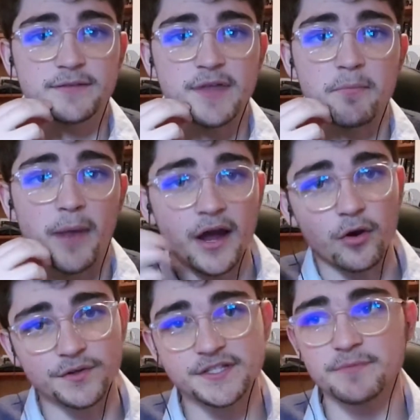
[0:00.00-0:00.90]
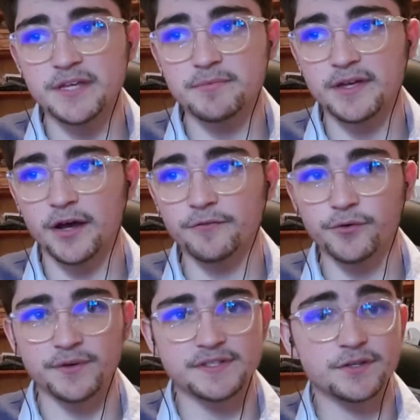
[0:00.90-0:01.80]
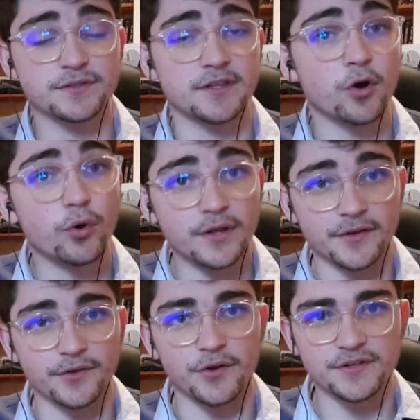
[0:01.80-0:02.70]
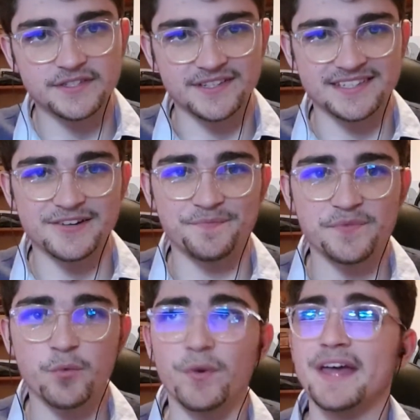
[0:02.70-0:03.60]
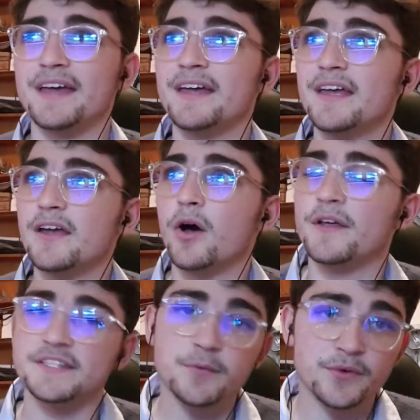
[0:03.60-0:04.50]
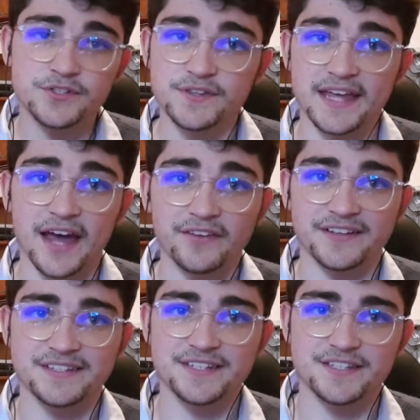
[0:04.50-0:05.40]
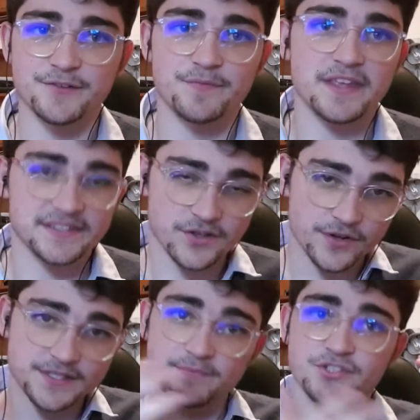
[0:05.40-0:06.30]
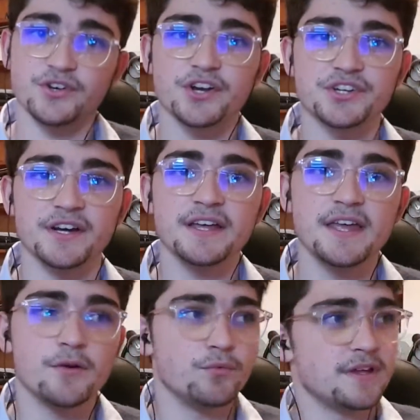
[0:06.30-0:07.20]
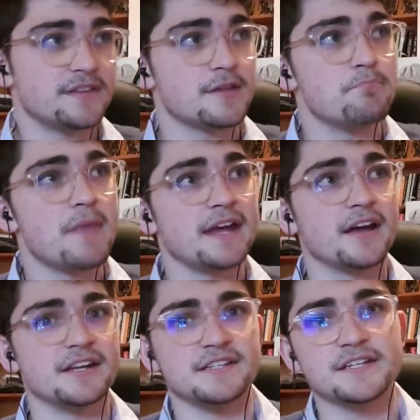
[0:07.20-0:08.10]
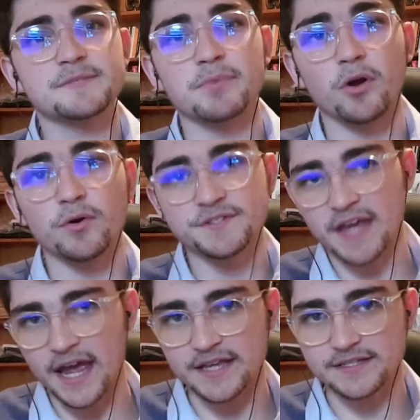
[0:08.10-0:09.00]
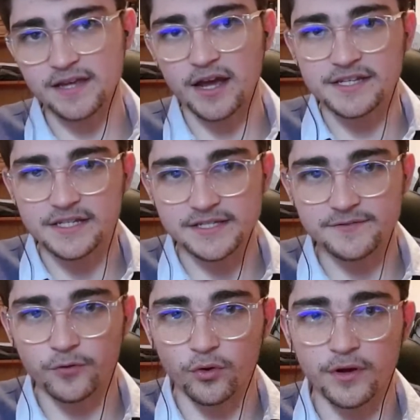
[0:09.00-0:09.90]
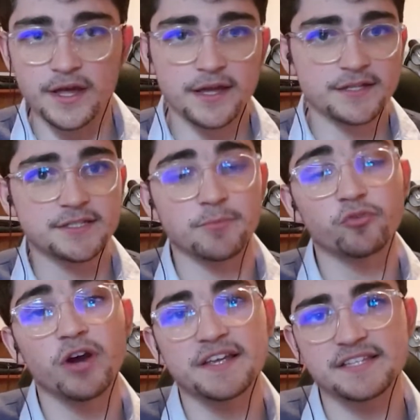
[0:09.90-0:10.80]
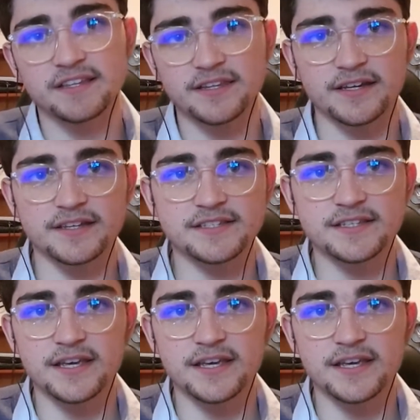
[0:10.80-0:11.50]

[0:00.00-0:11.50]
that might also be a bit helpful is the Cornell notes system, where similar to the outline system, it's got some structure with main ideas, but it also has ideas for summarizing things.